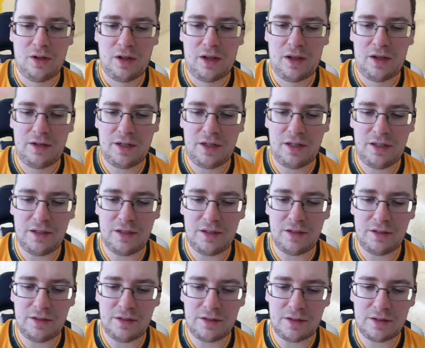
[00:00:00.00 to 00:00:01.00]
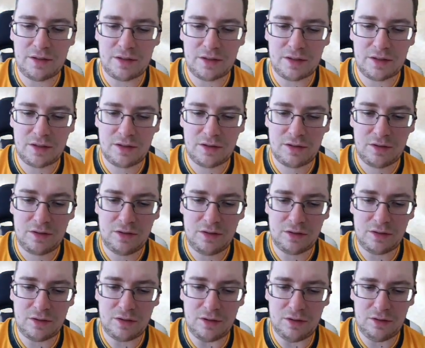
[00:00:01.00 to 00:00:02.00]
and he is,
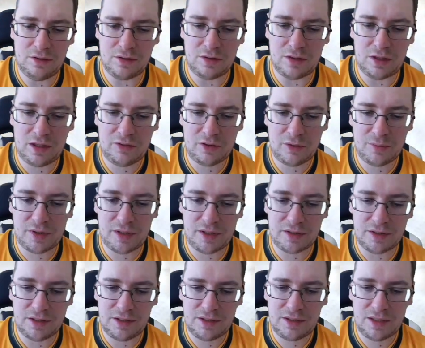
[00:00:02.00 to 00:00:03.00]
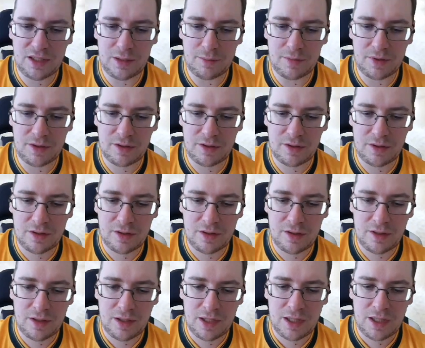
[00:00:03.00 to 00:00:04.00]
oh god, how do I pronounce this name?
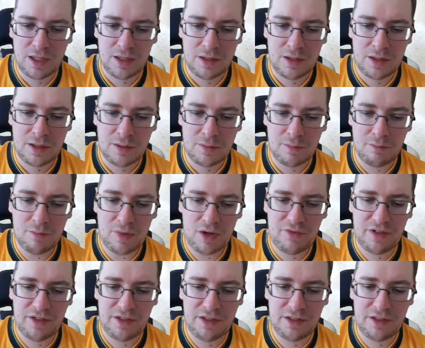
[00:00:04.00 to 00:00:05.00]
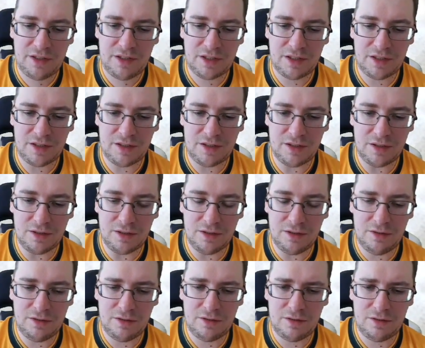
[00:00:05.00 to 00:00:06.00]
Mafij
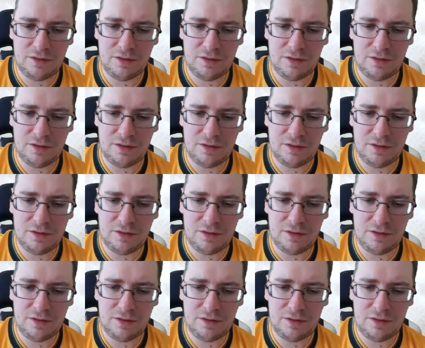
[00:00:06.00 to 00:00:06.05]
Delut.